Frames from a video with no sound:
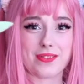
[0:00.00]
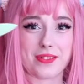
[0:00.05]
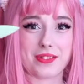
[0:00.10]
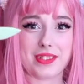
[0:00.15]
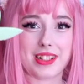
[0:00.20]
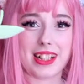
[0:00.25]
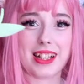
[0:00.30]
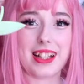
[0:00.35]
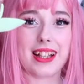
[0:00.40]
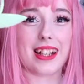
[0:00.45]

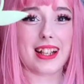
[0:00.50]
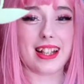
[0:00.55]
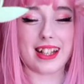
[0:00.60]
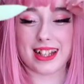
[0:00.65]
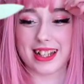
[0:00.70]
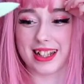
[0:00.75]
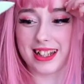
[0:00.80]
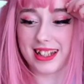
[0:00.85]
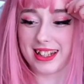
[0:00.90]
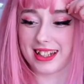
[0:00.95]
from the
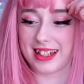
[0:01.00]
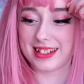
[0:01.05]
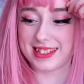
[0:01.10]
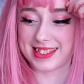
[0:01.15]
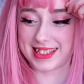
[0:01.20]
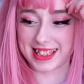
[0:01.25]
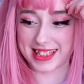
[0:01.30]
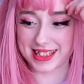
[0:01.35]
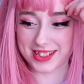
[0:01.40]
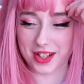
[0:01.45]

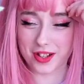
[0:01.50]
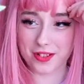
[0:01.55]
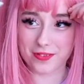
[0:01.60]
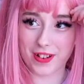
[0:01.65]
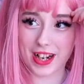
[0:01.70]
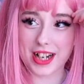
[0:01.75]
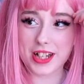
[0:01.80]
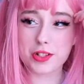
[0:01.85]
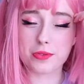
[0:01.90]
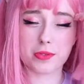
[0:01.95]
Ditto
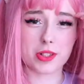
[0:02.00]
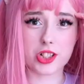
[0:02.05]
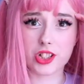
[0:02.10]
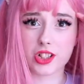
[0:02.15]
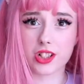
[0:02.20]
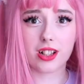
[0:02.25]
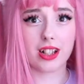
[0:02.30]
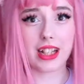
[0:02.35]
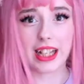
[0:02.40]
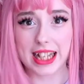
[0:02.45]
range,
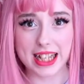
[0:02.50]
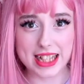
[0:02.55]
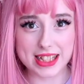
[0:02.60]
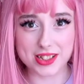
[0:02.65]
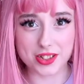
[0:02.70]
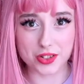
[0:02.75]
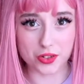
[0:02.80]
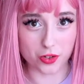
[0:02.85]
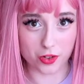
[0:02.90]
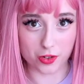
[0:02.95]
which
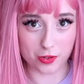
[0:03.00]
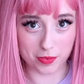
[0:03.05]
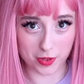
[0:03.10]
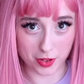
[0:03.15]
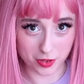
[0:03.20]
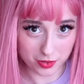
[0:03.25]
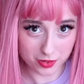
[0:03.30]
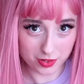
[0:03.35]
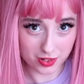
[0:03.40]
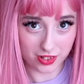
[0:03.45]
is
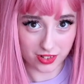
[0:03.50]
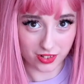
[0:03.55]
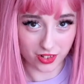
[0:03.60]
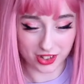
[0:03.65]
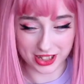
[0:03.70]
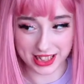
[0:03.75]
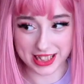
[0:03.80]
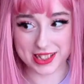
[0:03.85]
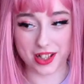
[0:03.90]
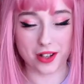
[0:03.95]
adorable
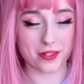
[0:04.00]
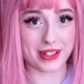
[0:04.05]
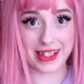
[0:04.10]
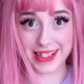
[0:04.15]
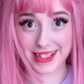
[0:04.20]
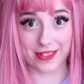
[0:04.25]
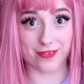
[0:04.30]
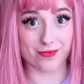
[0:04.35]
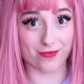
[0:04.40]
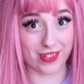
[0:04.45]
on its own.
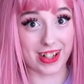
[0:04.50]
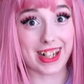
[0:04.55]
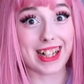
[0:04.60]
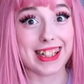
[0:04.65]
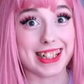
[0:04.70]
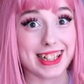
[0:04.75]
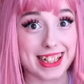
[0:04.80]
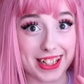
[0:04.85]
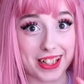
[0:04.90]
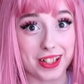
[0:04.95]
It's a
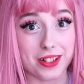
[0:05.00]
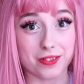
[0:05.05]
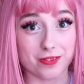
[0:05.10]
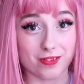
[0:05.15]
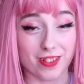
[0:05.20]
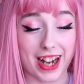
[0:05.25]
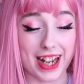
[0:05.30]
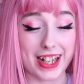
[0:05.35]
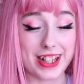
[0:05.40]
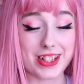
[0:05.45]
really
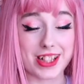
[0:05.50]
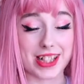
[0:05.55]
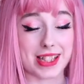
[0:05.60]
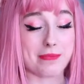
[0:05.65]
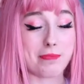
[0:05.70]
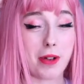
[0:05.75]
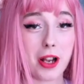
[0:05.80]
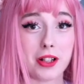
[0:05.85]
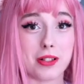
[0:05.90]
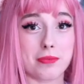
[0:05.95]
cute range.
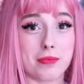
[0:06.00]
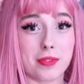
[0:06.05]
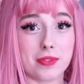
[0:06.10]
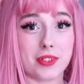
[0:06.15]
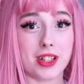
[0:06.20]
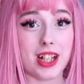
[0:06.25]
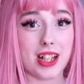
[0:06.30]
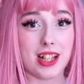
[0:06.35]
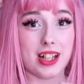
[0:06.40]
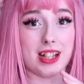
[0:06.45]
It's
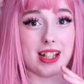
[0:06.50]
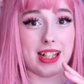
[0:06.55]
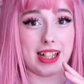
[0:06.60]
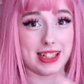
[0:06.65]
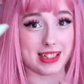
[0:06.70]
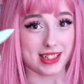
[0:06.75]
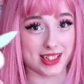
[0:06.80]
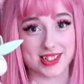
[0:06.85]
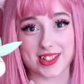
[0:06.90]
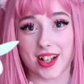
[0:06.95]
Pokemon
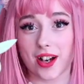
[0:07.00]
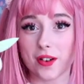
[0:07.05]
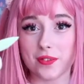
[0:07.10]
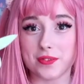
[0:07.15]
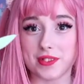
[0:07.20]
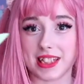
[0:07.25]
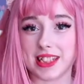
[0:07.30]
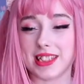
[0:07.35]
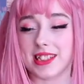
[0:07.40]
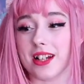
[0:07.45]
in the style
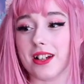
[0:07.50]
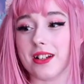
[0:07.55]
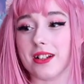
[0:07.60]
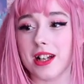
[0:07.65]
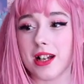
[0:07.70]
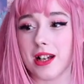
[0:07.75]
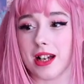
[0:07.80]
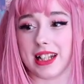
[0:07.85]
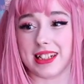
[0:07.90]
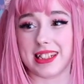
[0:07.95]
of Ditto,
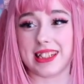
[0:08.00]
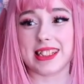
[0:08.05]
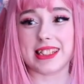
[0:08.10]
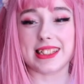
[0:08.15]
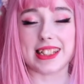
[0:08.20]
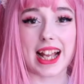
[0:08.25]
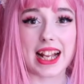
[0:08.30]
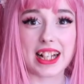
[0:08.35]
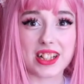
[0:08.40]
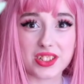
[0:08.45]
and this
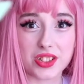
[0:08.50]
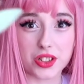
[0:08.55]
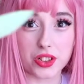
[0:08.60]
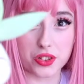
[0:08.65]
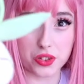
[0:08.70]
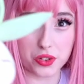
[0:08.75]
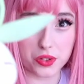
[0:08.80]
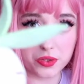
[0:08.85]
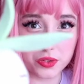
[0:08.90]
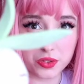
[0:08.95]
is
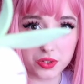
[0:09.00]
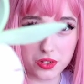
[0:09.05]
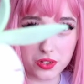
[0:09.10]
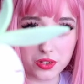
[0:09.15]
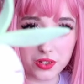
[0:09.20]
Executor.